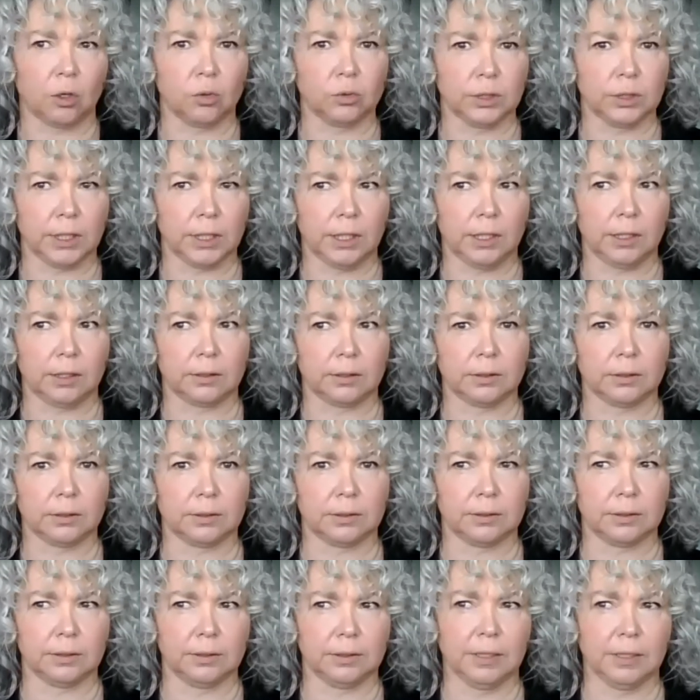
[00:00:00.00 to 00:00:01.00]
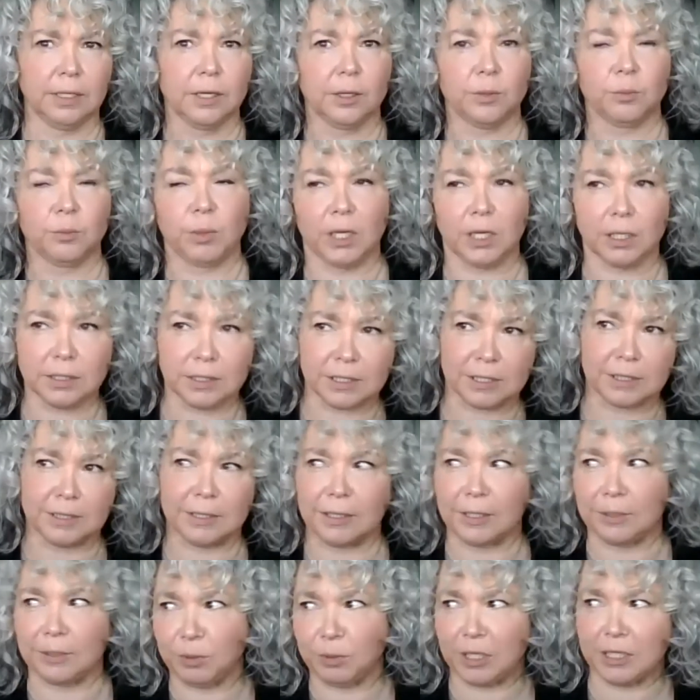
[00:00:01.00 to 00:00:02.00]
only because
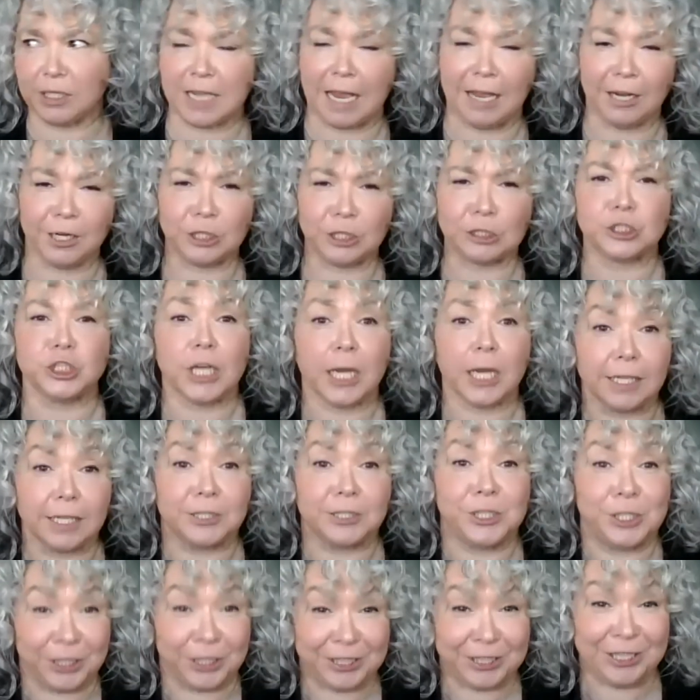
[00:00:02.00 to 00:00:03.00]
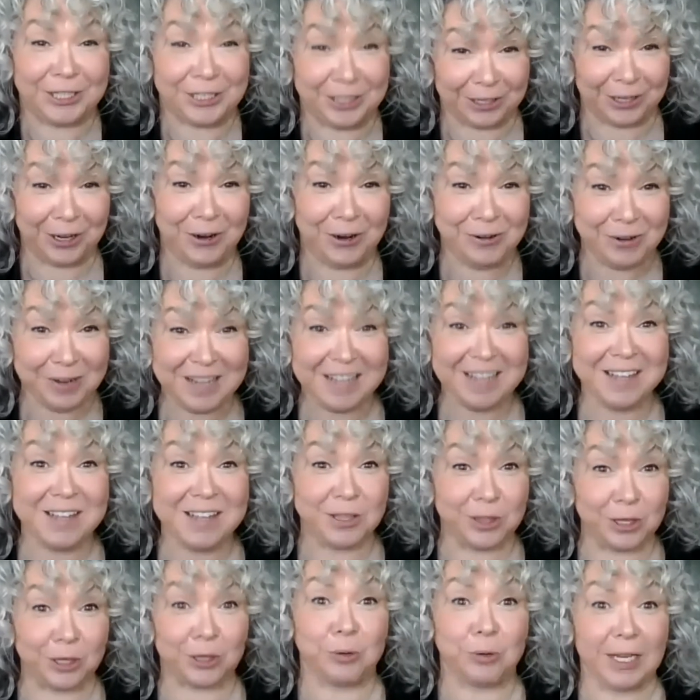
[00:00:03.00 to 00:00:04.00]
how do you judge?
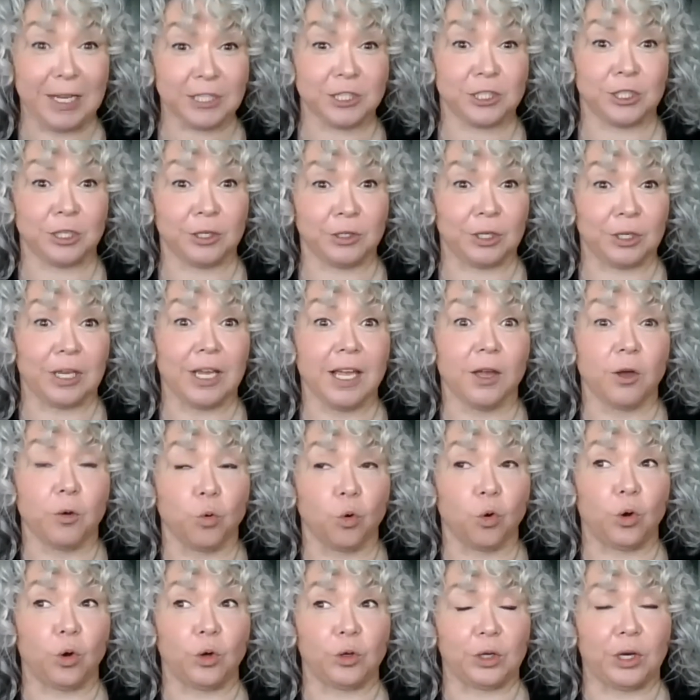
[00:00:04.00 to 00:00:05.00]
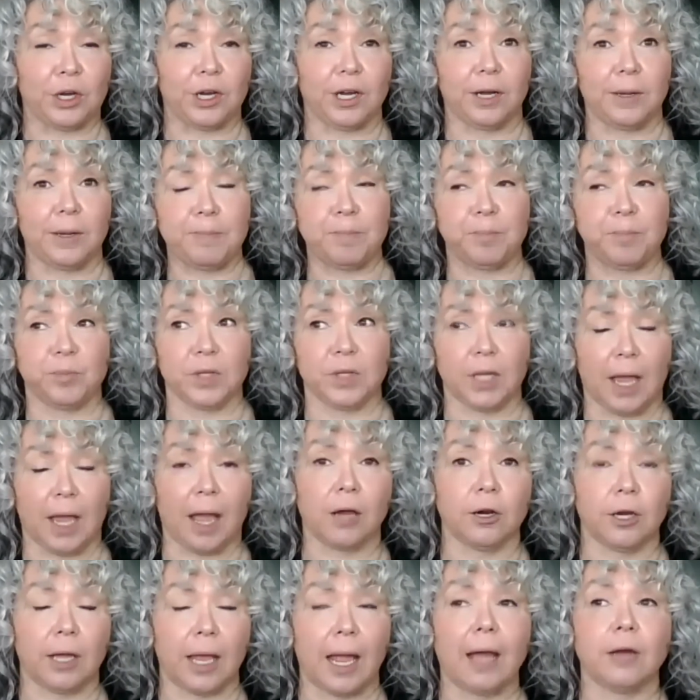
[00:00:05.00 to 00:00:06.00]
The question,
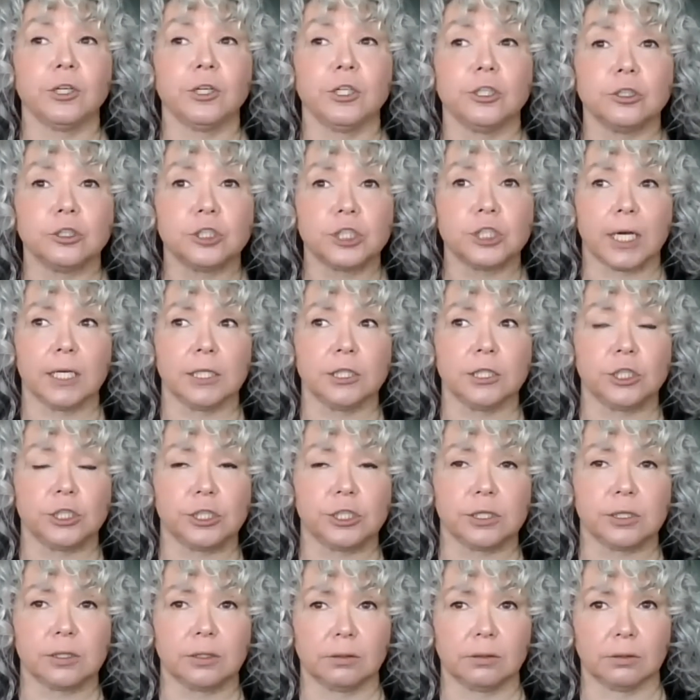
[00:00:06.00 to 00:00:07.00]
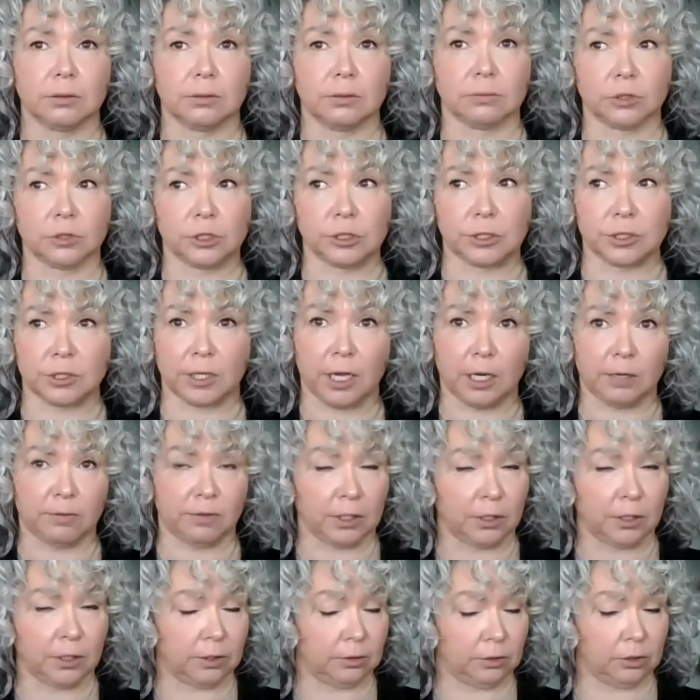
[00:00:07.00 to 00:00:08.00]
how do you judge just kind
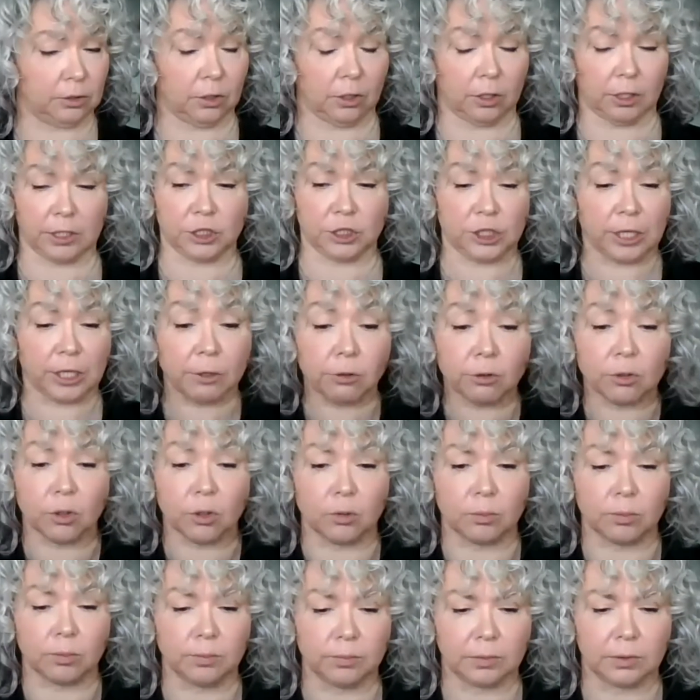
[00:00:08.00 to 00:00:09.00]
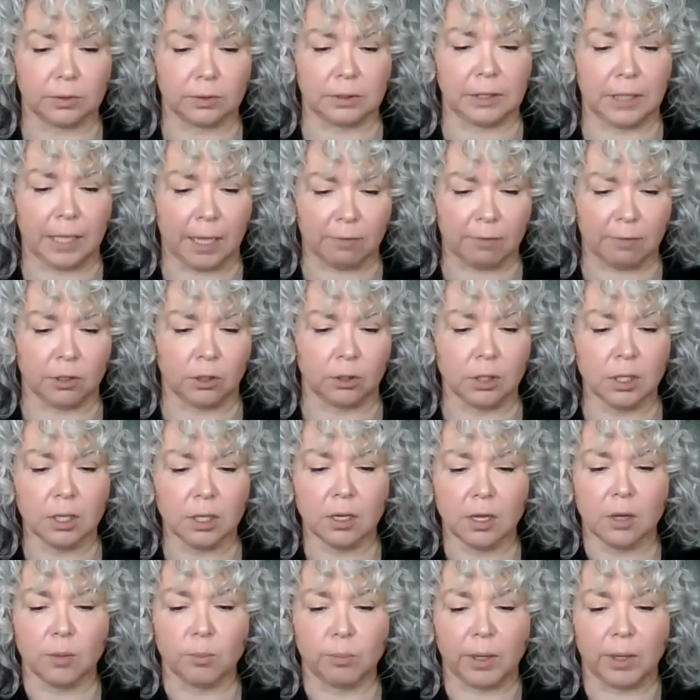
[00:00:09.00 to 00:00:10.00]
of on a general level,
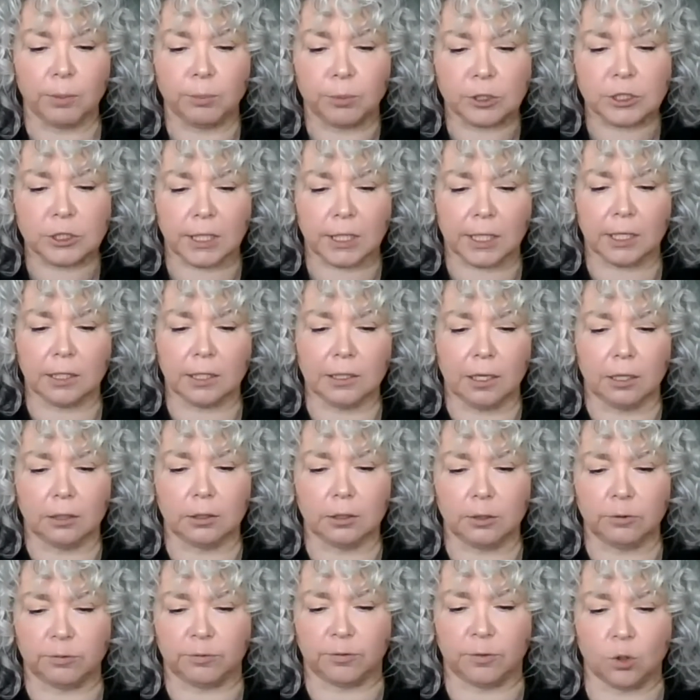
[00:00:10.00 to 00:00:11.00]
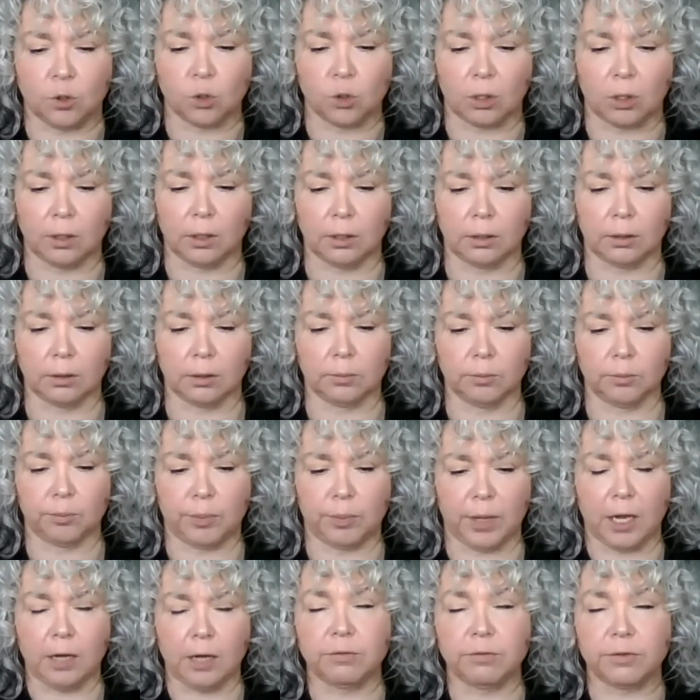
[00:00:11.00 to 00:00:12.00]
but particularly for
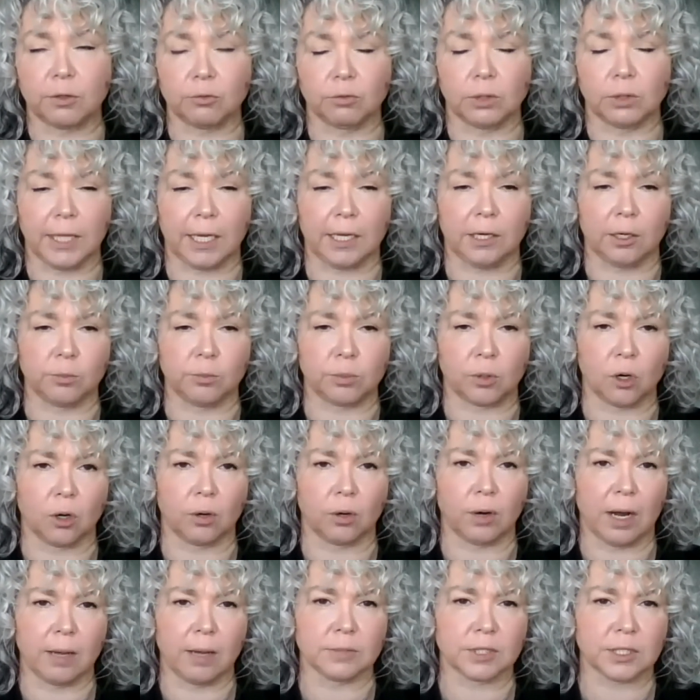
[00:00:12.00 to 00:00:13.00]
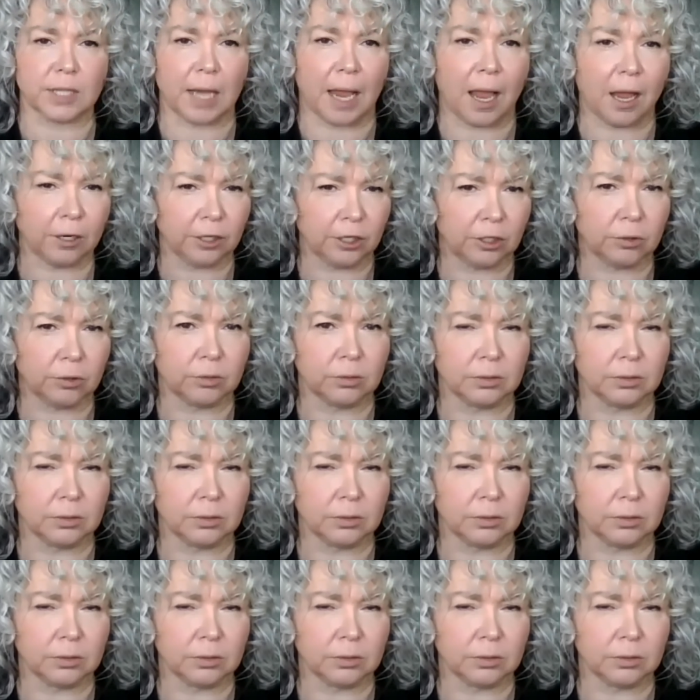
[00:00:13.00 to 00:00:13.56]
benefit related programs, what